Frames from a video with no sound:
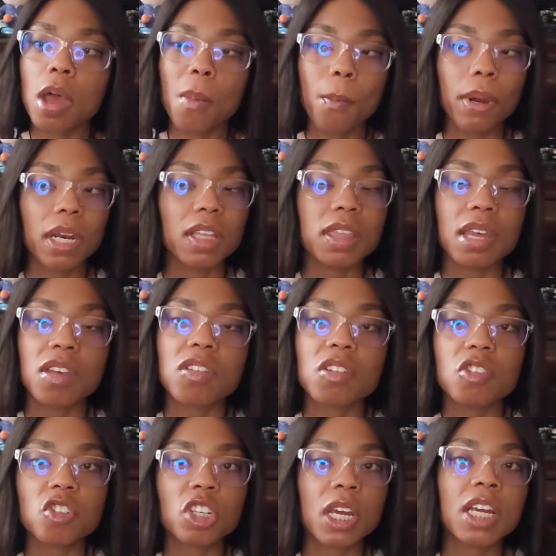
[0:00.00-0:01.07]
but it
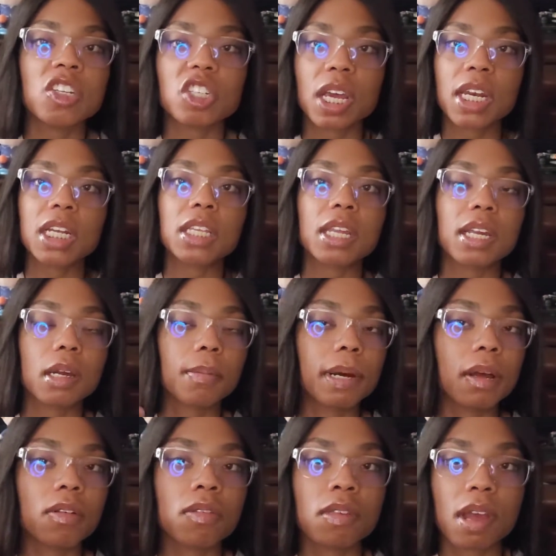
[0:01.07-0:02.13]
doesn't change anything
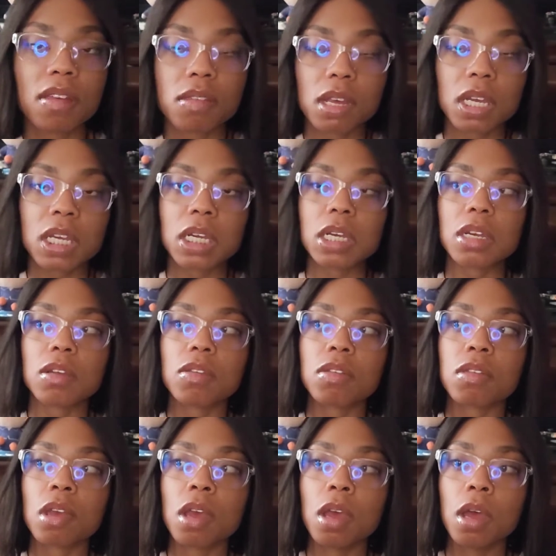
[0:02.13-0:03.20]
about
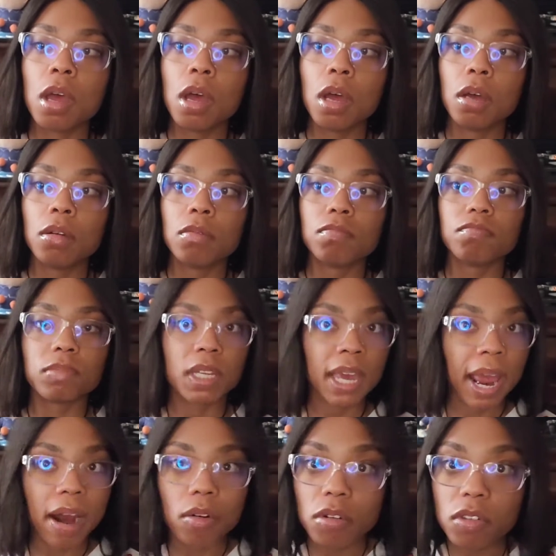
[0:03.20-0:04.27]
Sasuke's
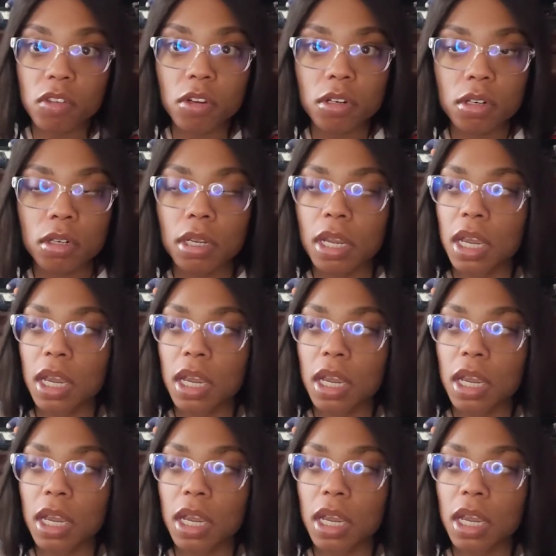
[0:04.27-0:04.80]
character.